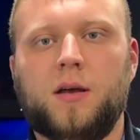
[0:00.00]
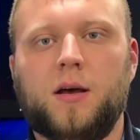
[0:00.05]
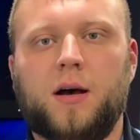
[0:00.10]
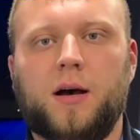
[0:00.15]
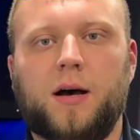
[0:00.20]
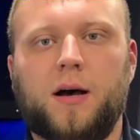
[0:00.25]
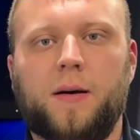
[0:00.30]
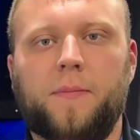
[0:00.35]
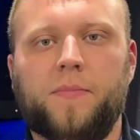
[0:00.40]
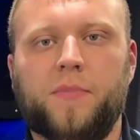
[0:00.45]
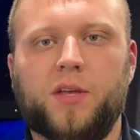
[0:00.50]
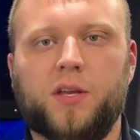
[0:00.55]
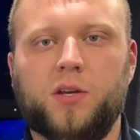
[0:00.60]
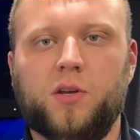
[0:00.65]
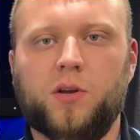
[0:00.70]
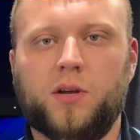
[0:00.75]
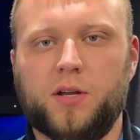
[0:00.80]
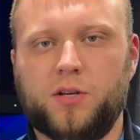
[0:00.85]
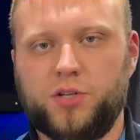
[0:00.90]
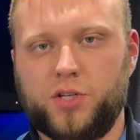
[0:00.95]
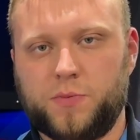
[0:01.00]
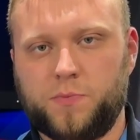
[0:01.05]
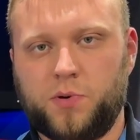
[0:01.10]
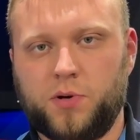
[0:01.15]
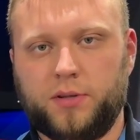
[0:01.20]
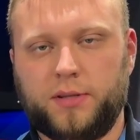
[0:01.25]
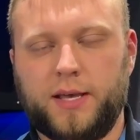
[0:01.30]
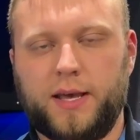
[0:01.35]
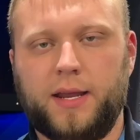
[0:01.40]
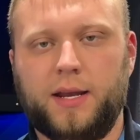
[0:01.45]
Um, then you can just
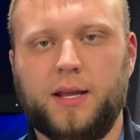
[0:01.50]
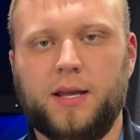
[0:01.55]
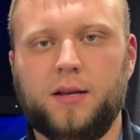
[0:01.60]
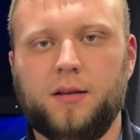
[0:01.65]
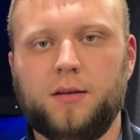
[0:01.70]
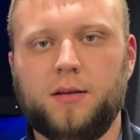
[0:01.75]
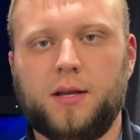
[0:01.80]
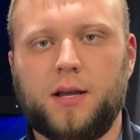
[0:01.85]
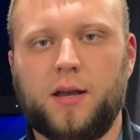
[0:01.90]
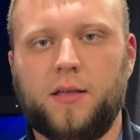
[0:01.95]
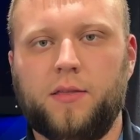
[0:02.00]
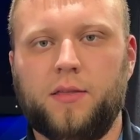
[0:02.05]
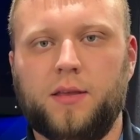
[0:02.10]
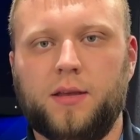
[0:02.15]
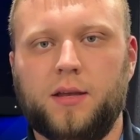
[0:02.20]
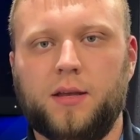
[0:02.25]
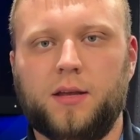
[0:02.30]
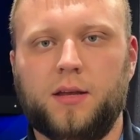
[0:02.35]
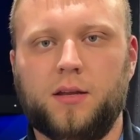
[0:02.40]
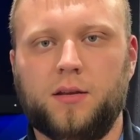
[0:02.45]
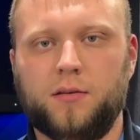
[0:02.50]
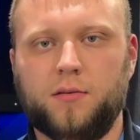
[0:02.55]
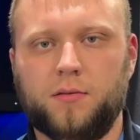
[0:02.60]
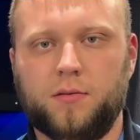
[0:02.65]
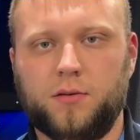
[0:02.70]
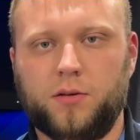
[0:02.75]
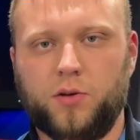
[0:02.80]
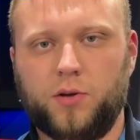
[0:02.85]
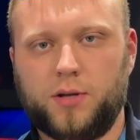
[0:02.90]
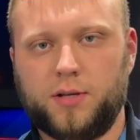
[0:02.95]
put that in, and then
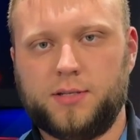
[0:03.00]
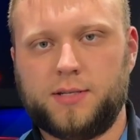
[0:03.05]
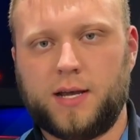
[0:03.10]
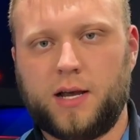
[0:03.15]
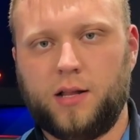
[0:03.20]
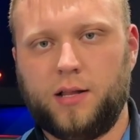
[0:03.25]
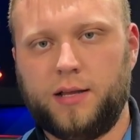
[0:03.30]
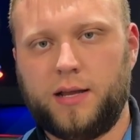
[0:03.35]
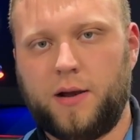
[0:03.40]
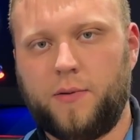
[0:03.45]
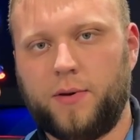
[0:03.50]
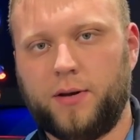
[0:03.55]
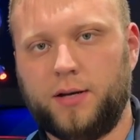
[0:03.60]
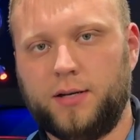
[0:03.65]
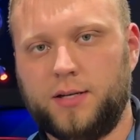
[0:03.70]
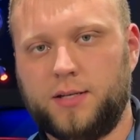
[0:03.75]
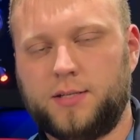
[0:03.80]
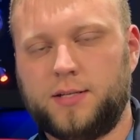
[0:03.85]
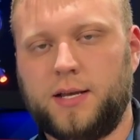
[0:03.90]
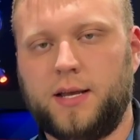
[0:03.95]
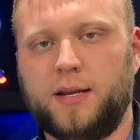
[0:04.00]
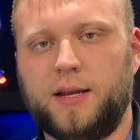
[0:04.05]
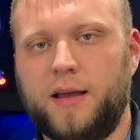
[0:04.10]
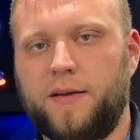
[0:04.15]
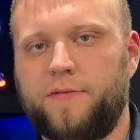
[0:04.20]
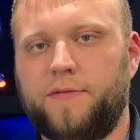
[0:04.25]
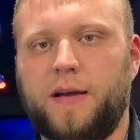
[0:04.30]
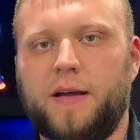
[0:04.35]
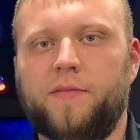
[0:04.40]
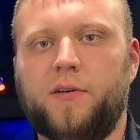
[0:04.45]
you can tell it I want to descend
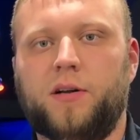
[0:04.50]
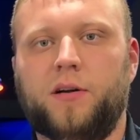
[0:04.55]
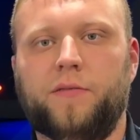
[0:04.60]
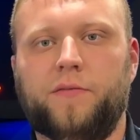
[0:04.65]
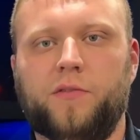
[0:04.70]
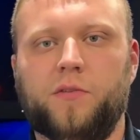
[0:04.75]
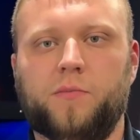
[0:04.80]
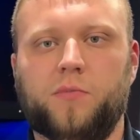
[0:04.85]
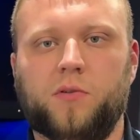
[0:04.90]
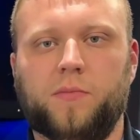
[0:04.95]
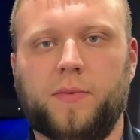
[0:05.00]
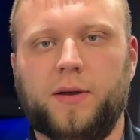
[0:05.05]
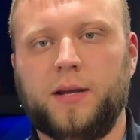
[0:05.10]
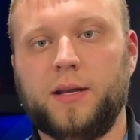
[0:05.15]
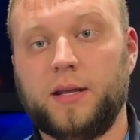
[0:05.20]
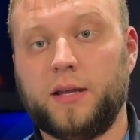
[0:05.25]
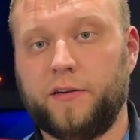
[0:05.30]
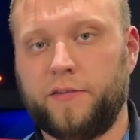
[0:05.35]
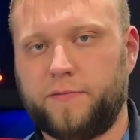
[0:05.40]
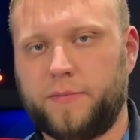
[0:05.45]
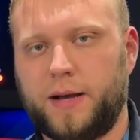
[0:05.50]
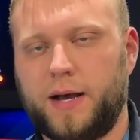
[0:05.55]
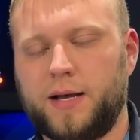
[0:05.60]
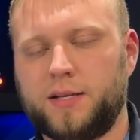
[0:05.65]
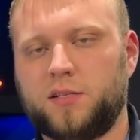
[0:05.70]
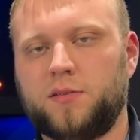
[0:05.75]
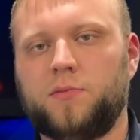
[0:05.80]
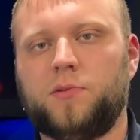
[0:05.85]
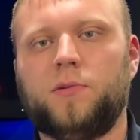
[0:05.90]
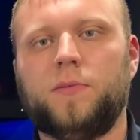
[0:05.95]
at five hundred foot per minute if
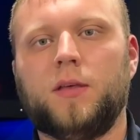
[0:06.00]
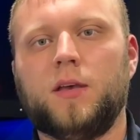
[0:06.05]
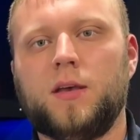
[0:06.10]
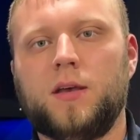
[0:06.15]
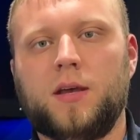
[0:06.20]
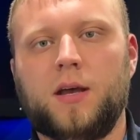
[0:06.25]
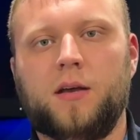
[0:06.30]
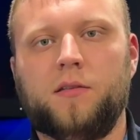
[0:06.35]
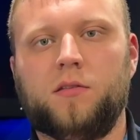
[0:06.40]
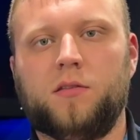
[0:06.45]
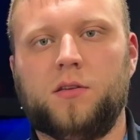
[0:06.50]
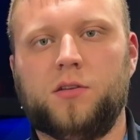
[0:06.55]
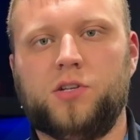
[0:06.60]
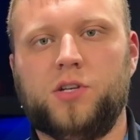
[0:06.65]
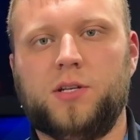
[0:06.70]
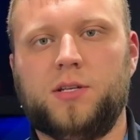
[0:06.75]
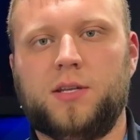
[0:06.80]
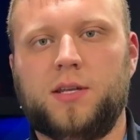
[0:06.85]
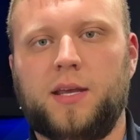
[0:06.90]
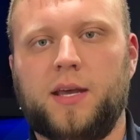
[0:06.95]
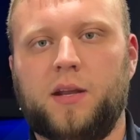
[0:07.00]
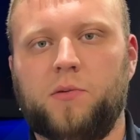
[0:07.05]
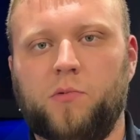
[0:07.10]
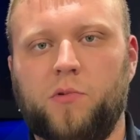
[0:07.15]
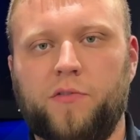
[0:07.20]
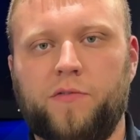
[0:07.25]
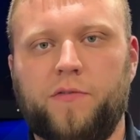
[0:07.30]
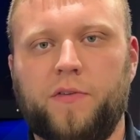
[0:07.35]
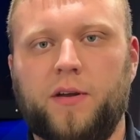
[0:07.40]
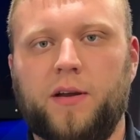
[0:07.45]
possible, and then the G T N
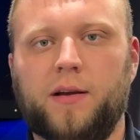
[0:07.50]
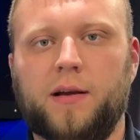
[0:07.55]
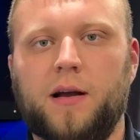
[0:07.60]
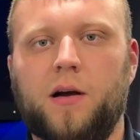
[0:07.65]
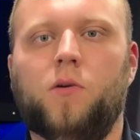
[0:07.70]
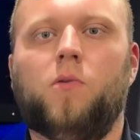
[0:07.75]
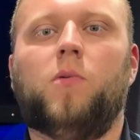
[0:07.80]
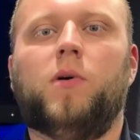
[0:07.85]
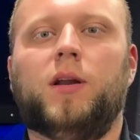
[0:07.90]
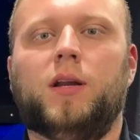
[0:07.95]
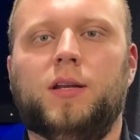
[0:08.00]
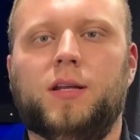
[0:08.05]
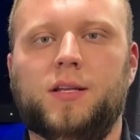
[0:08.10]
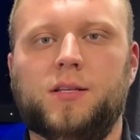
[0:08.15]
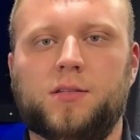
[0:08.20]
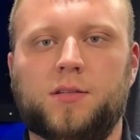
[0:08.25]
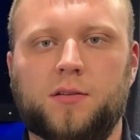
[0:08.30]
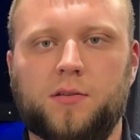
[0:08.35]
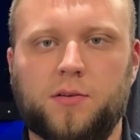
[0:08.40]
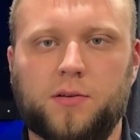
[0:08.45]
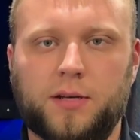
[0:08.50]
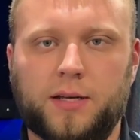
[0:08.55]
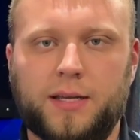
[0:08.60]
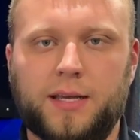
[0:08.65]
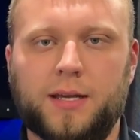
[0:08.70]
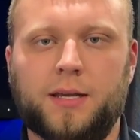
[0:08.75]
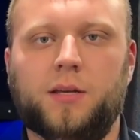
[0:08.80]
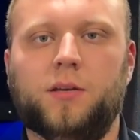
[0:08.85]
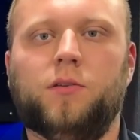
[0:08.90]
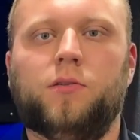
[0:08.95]
will figure out what it needs to do to
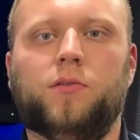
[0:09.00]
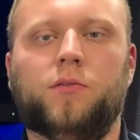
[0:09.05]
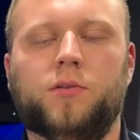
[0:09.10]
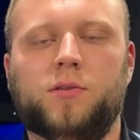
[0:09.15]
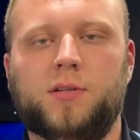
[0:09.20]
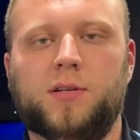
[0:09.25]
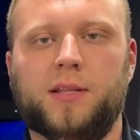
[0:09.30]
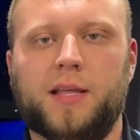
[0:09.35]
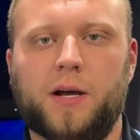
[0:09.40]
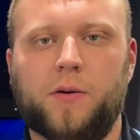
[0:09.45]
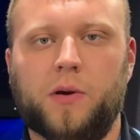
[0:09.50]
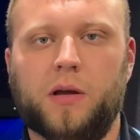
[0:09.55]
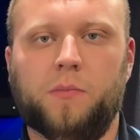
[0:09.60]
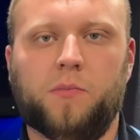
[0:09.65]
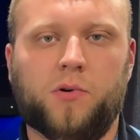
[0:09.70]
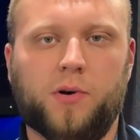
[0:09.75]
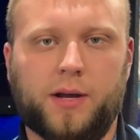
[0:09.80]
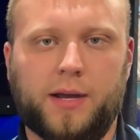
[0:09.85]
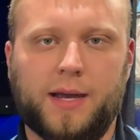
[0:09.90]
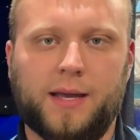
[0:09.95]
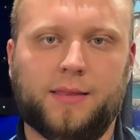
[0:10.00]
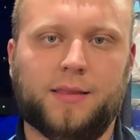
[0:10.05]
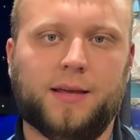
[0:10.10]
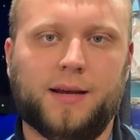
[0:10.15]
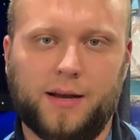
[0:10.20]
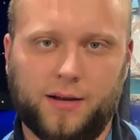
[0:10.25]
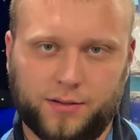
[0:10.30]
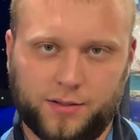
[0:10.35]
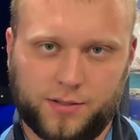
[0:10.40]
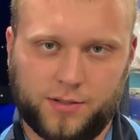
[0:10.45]
get you to that waypoint at that
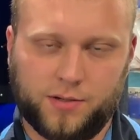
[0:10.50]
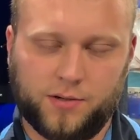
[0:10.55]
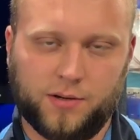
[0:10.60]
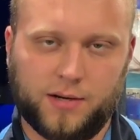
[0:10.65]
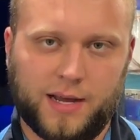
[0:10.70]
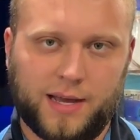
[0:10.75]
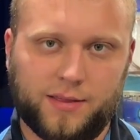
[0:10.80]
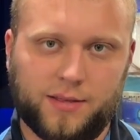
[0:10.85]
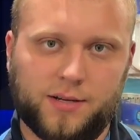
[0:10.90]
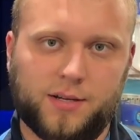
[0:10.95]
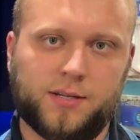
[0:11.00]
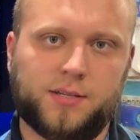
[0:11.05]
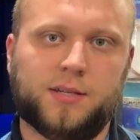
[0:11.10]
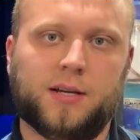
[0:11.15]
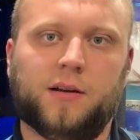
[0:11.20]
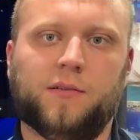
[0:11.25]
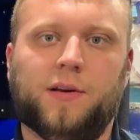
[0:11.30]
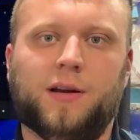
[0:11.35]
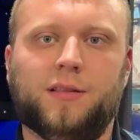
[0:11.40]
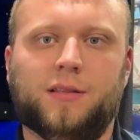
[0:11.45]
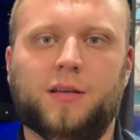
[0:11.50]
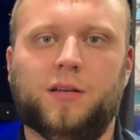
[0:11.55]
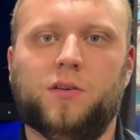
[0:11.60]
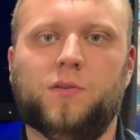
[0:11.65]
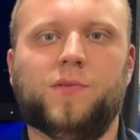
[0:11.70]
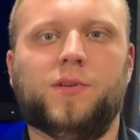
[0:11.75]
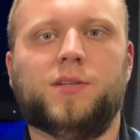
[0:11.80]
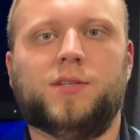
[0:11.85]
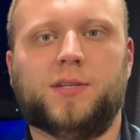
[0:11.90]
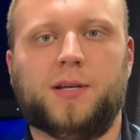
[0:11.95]
altitude at the descent rate that
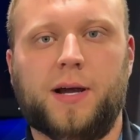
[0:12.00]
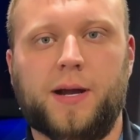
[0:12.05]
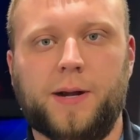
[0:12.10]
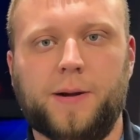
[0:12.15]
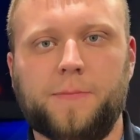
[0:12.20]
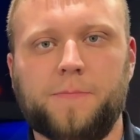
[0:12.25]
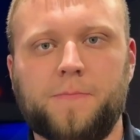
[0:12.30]
you desire.